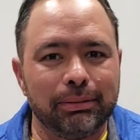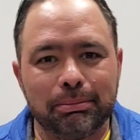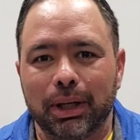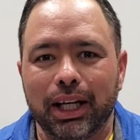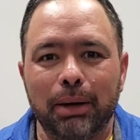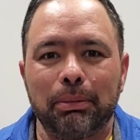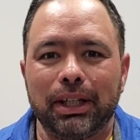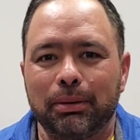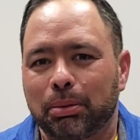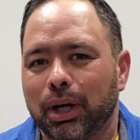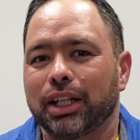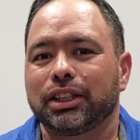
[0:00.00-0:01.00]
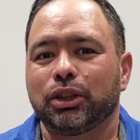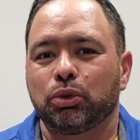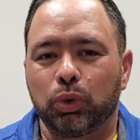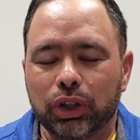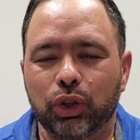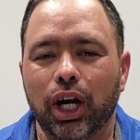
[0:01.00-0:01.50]
but I mean, the process,
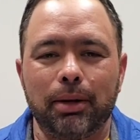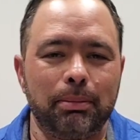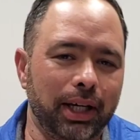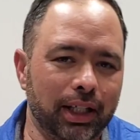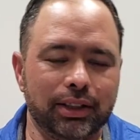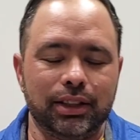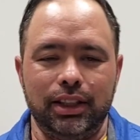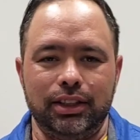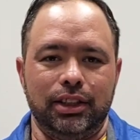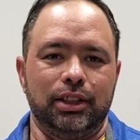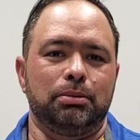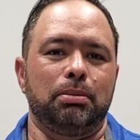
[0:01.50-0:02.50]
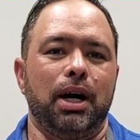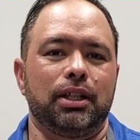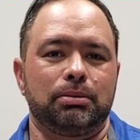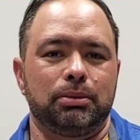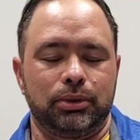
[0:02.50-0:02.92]
we try to make it as easy as possible.